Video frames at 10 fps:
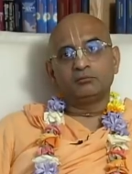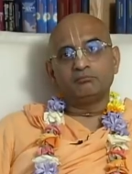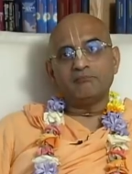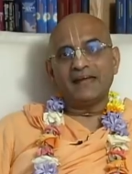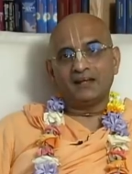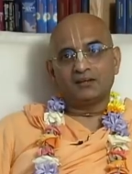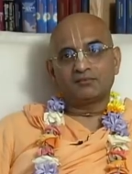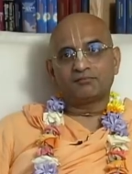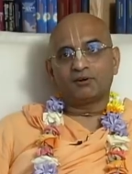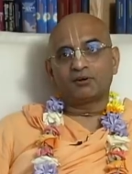meant
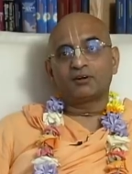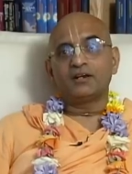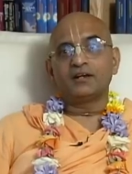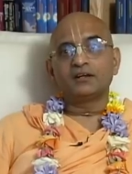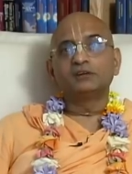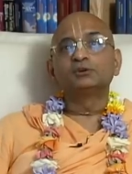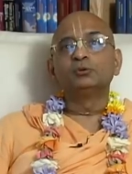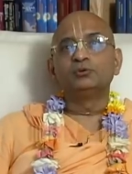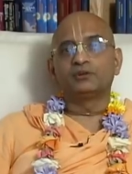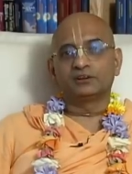for creating
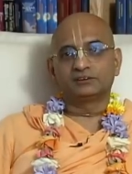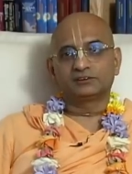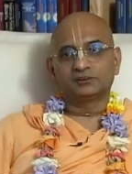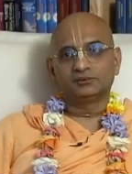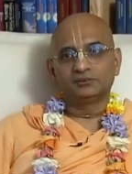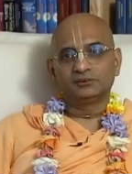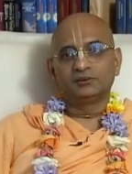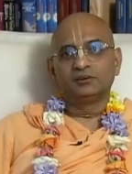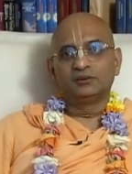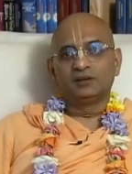Sudras,
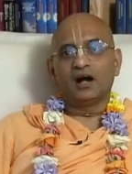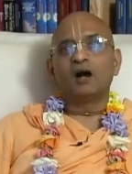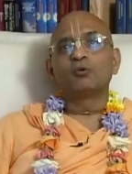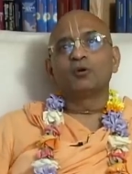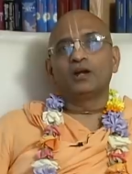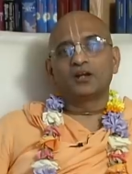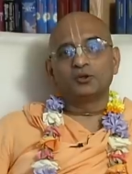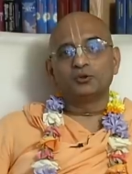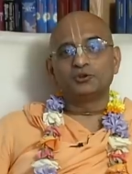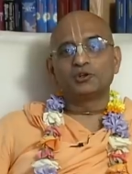how to get a
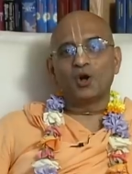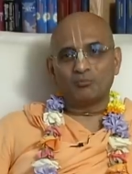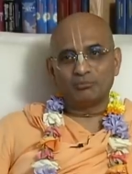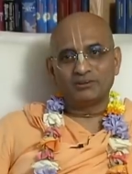good job.